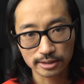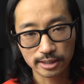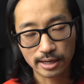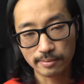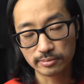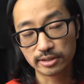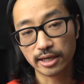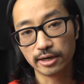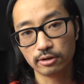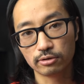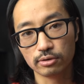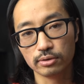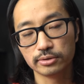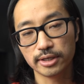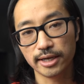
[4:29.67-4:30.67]
of times getting
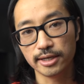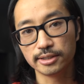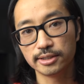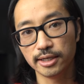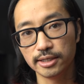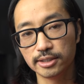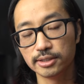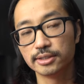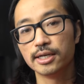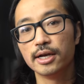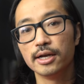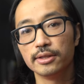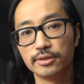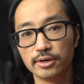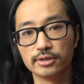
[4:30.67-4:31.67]
through those aid stations,
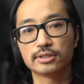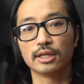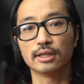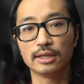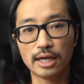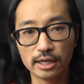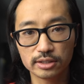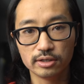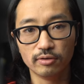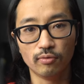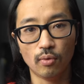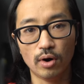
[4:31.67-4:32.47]
there's lots of